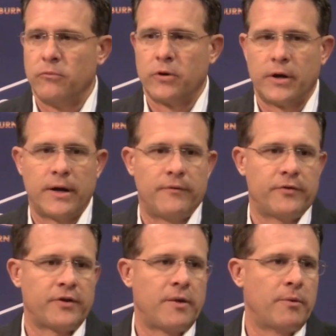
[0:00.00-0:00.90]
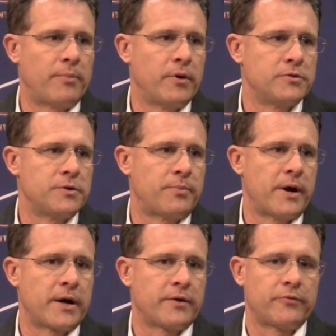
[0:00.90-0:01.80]
We're going to have the same approach to
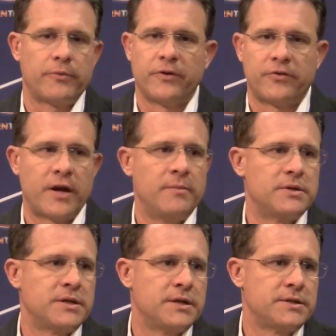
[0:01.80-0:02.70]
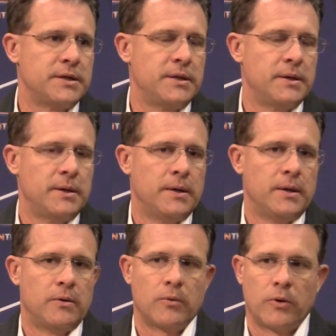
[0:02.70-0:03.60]
practice with the same intensity.
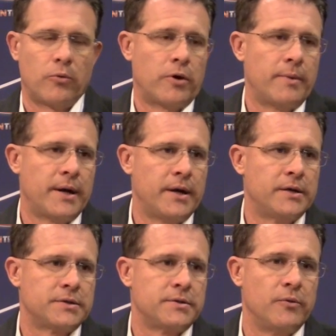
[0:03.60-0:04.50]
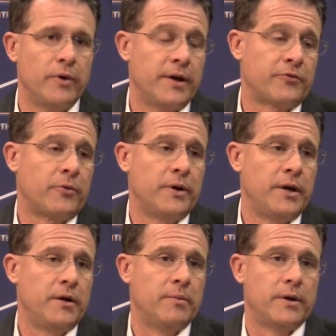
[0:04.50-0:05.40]
We're going to worry about us. And that's what we
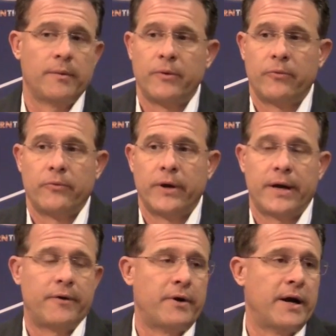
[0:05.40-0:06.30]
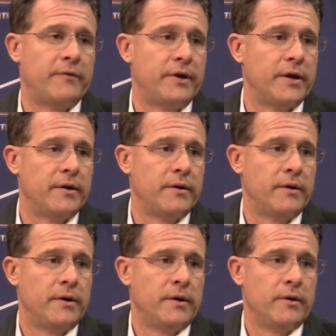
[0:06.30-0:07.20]
need to be. I mean, we hadn't arrived yet.
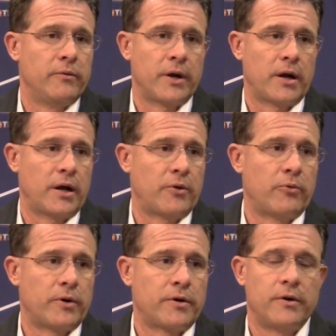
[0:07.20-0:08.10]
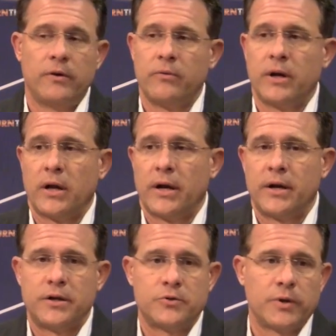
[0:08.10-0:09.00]
We got a lot of work to do. We got a lot of
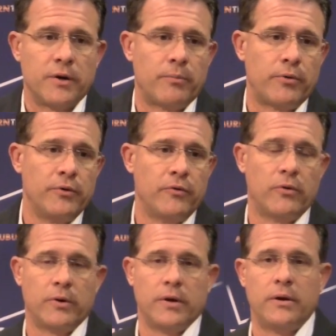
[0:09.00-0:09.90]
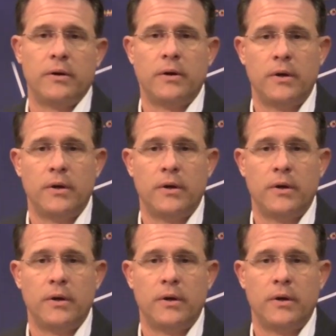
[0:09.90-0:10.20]
areas we can improve on, and